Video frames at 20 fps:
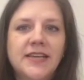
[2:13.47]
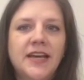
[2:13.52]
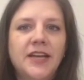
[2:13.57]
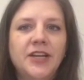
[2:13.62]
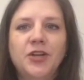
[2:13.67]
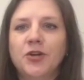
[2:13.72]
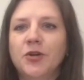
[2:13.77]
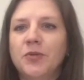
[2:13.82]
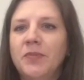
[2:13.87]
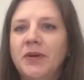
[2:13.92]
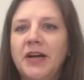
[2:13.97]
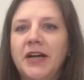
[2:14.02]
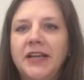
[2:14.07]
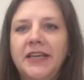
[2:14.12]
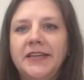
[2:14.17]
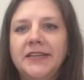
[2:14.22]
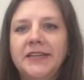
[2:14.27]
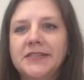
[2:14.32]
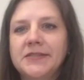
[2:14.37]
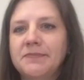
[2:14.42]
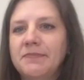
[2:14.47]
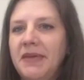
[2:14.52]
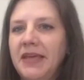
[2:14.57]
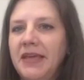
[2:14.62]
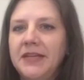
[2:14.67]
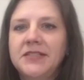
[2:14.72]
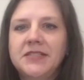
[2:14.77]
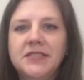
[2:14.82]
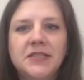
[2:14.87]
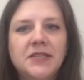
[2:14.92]
your body is
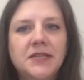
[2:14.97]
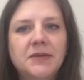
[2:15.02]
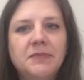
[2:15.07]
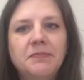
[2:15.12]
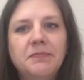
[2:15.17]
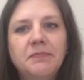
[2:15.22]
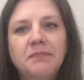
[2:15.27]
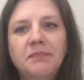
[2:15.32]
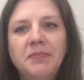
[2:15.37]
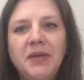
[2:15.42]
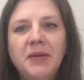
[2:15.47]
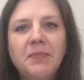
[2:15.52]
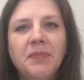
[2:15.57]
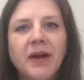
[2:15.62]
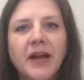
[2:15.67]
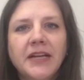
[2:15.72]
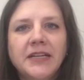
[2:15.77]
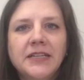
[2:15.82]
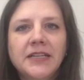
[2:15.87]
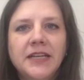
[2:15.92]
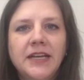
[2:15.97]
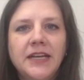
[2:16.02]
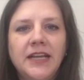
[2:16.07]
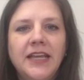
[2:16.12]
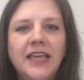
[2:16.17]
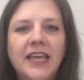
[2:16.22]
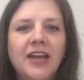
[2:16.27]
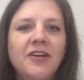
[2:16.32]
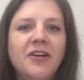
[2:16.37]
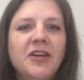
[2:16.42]
made to be pregnant
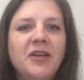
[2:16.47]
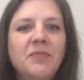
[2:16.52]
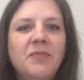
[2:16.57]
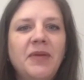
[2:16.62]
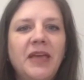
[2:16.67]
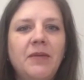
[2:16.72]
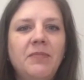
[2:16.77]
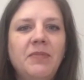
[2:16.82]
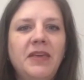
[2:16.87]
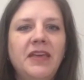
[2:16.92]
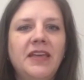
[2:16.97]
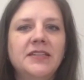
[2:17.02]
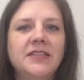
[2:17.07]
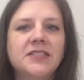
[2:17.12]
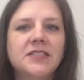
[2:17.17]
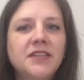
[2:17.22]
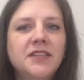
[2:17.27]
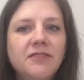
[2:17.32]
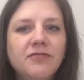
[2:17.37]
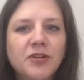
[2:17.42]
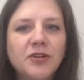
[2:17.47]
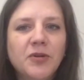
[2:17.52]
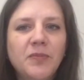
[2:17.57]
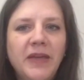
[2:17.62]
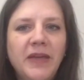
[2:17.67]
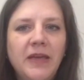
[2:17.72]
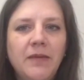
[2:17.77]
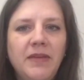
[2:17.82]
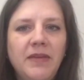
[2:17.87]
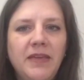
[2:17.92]
and carry a baby and deliver a
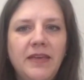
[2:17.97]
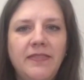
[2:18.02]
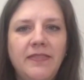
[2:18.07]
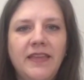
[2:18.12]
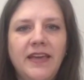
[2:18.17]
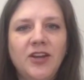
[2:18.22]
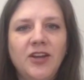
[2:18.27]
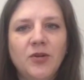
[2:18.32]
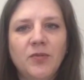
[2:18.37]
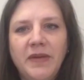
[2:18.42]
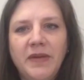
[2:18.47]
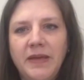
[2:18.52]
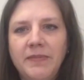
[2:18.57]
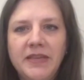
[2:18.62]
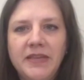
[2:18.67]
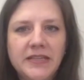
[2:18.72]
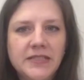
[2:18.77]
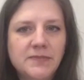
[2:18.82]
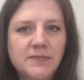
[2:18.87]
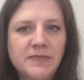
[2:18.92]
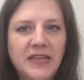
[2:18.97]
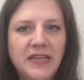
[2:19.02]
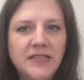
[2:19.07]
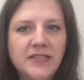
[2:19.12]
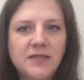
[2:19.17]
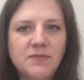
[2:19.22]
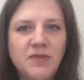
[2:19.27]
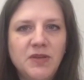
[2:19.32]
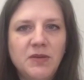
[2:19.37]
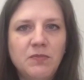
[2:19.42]
baby, and that your baby is made
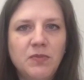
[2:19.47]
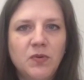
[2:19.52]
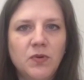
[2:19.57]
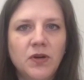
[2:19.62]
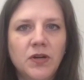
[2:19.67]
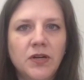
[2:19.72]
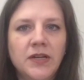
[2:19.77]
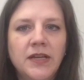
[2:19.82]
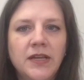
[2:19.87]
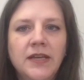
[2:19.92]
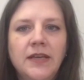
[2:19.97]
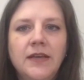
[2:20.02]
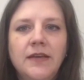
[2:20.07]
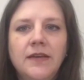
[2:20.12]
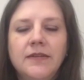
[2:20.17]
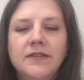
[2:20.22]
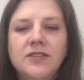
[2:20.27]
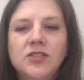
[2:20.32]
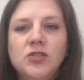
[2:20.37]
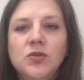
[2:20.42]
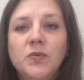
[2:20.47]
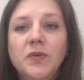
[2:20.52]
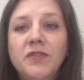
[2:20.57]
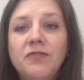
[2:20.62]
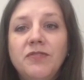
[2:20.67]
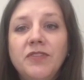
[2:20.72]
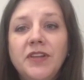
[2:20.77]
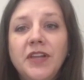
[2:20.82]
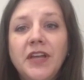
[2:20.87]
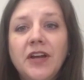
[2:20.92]
to be born. So we
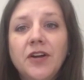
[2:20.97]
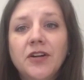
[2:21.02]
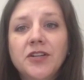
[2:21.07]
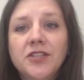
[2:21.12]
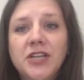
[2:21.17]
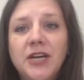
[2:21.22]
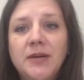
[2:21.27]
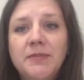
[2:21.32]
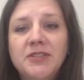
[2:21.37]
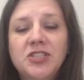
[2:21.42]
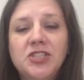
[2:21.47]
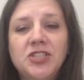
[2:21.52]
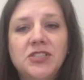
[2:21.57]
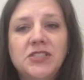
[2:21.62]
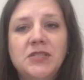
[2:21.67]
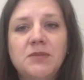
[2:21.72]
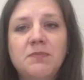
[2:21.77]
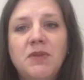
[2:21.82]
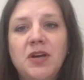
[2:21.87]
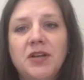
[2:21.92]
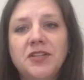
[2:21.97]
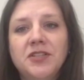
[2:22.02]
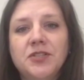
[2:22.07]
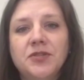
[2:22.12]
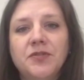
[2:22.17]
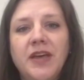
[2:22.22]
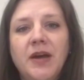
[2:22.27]
feel like our job is just to monitor that